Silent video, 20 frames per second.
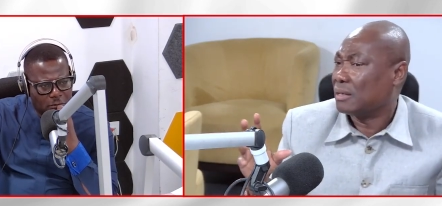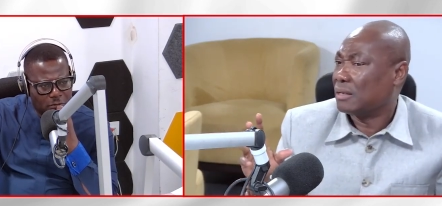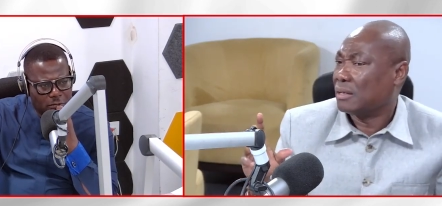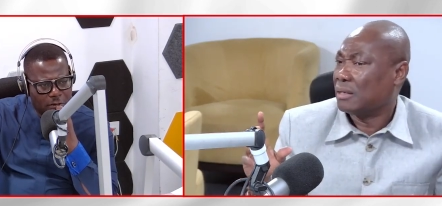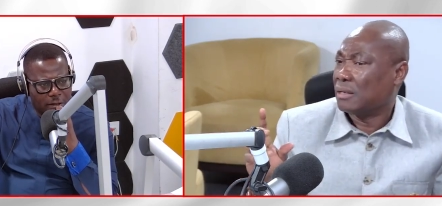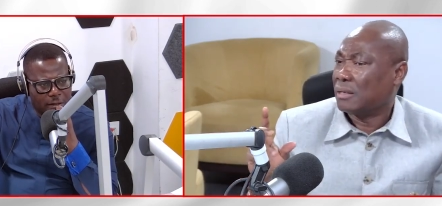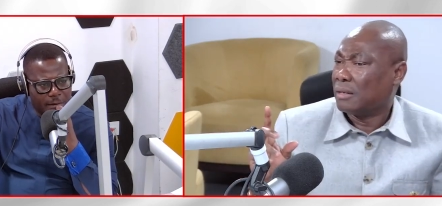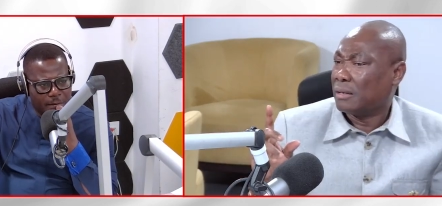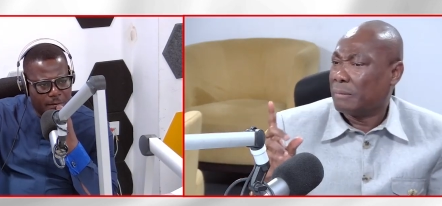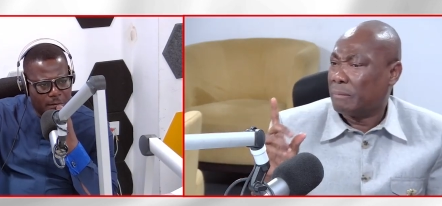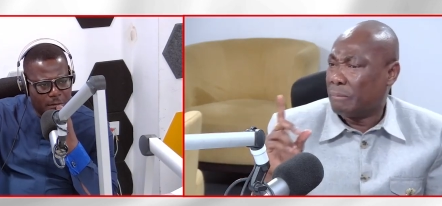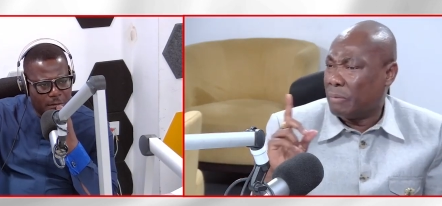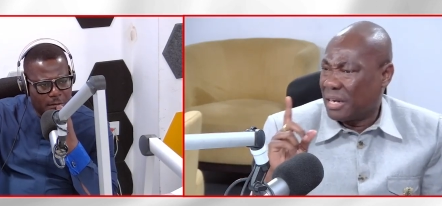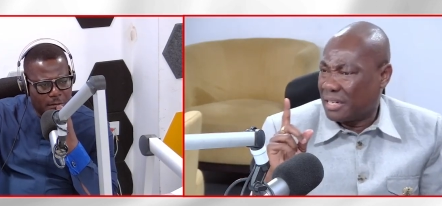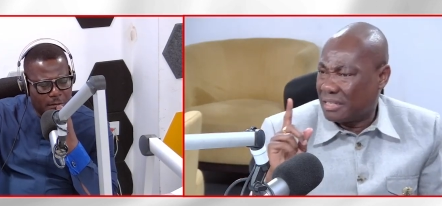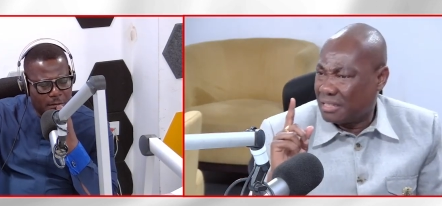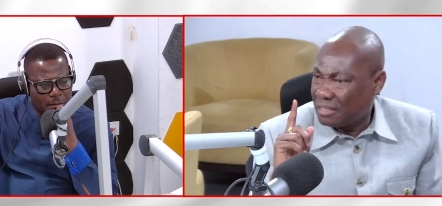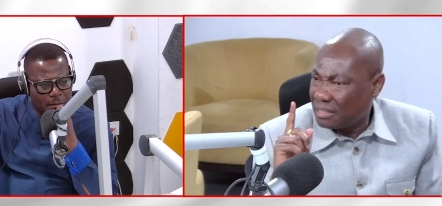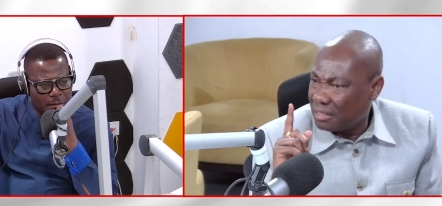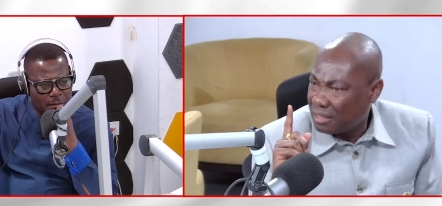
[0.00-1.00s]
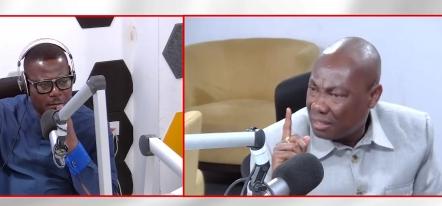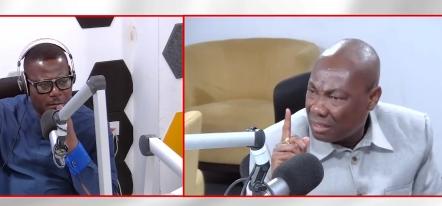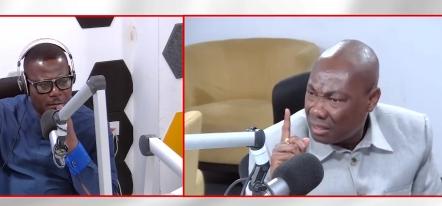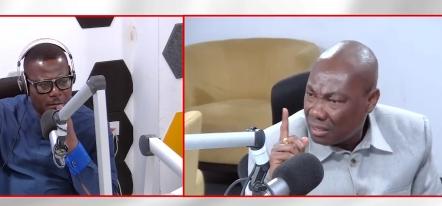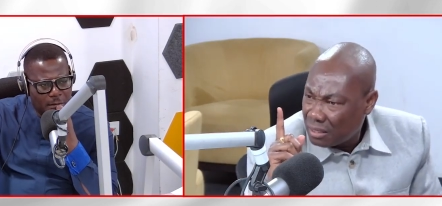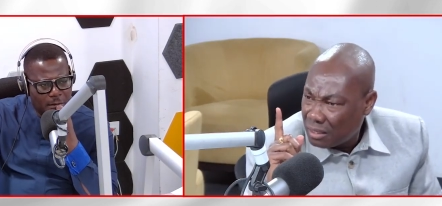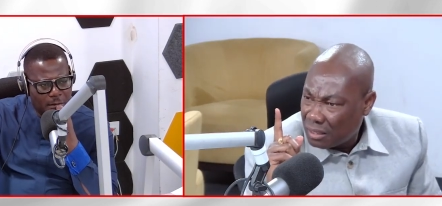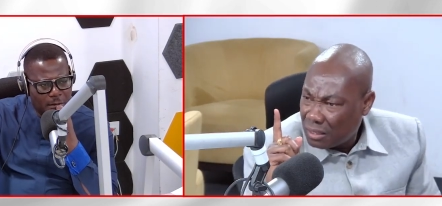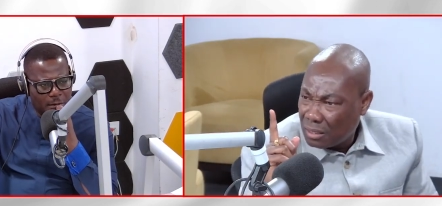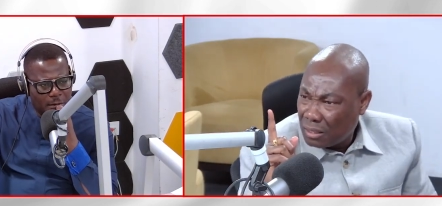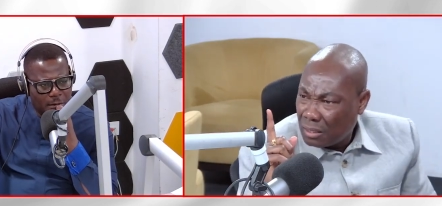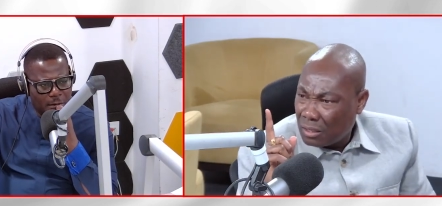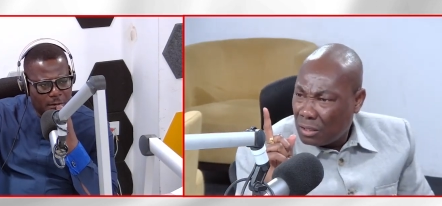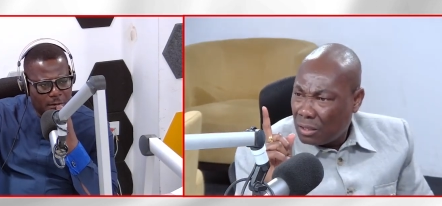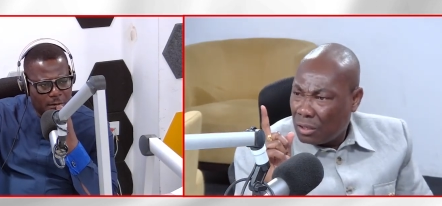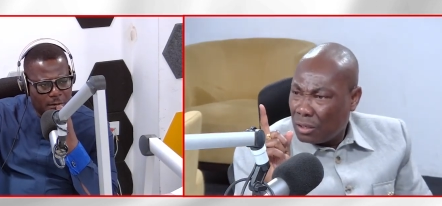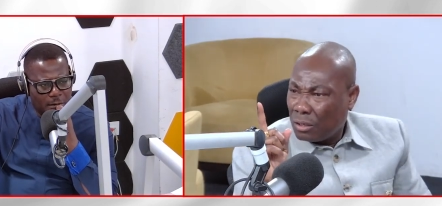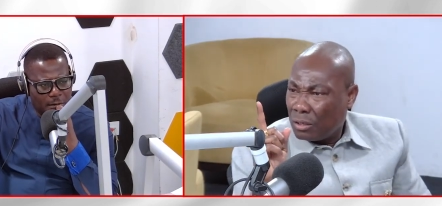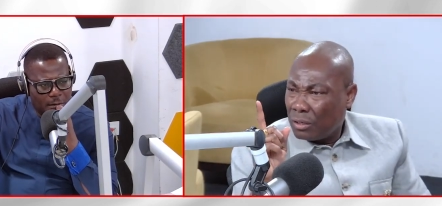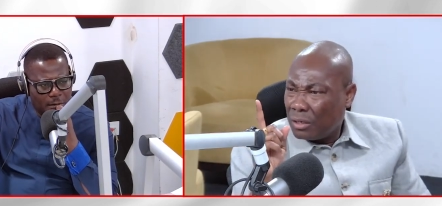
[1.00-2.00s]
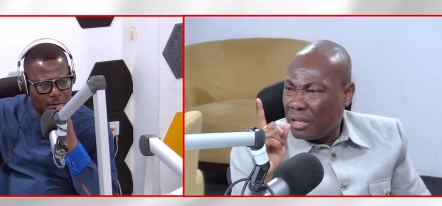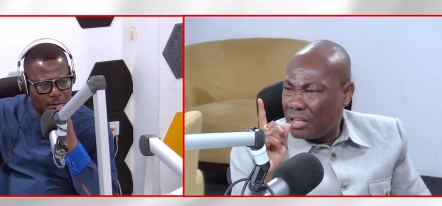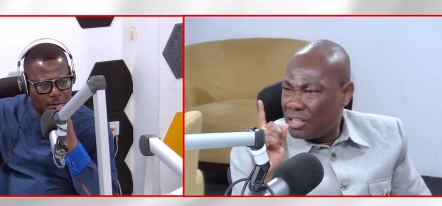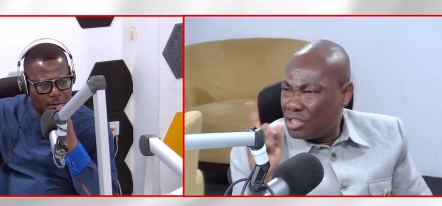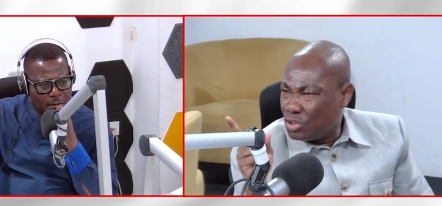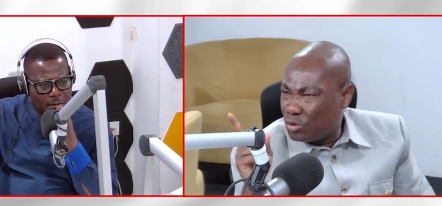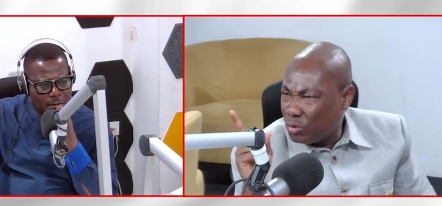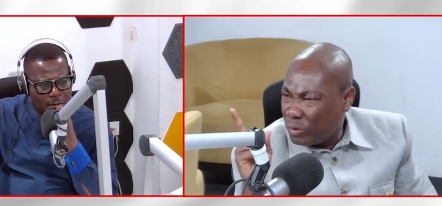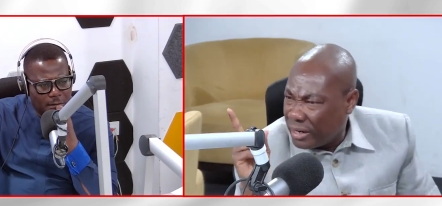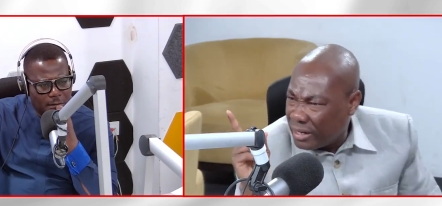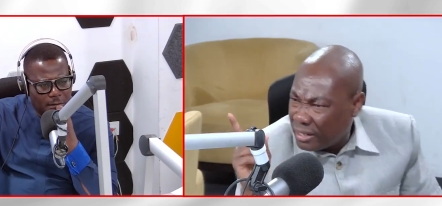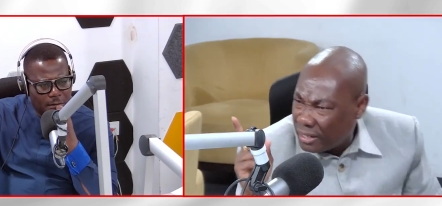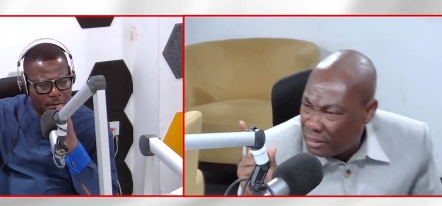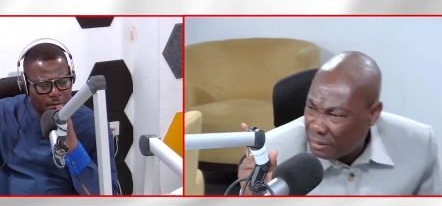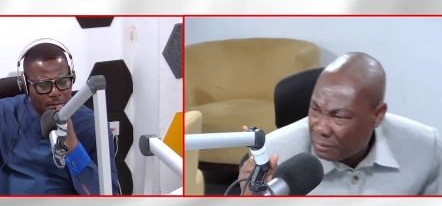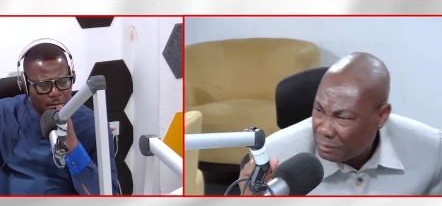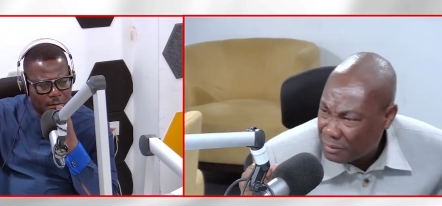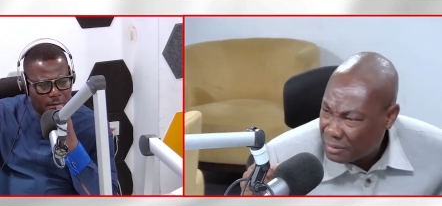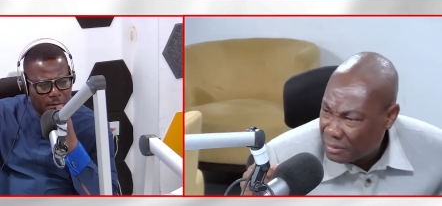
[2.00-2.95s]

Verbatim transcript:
Speaker 1: Right. But it's raining